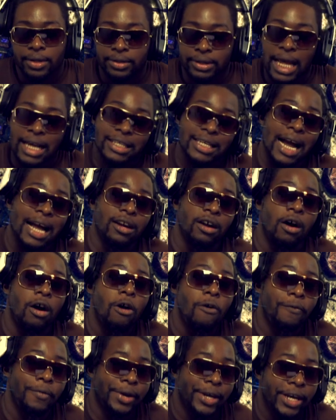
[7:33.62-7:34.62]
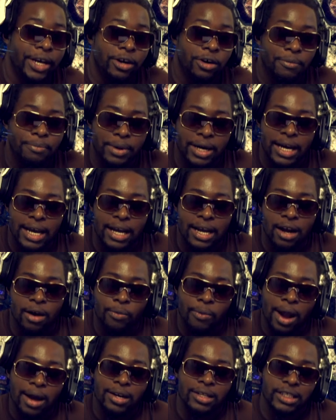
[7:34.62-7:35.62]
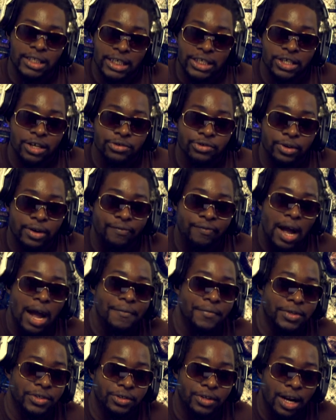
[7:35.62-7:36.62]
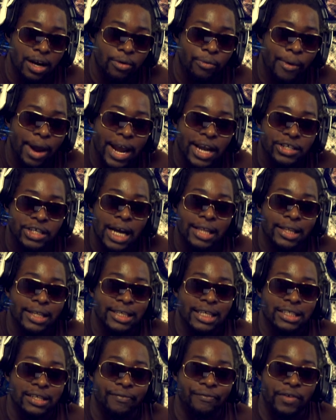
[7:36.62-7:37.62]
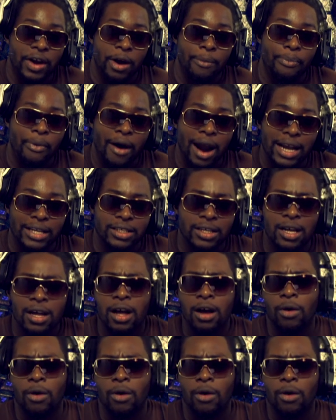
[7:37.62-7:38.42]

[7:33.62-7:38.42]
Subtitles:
that's kind of overkill, but around a $600 and $500 range, I think that's a fair price.